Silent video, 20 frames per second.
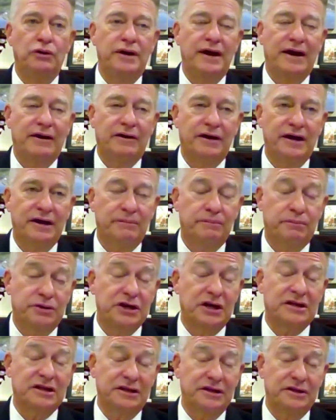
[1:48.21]
road
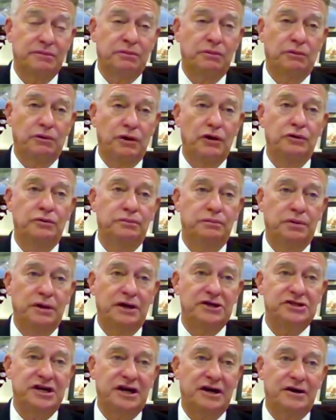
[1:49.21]
area, particularly the
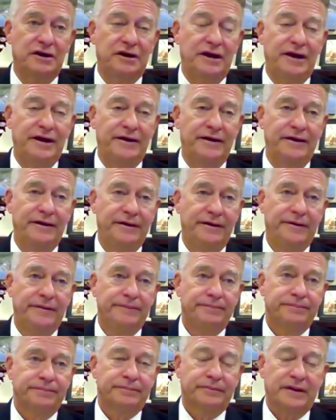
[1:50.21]
road and bridge
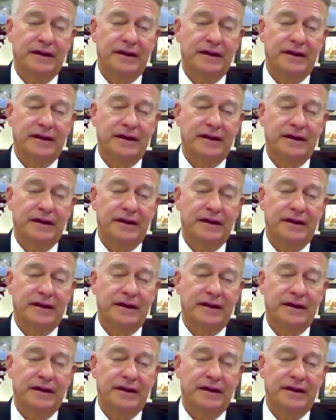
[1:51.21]
area.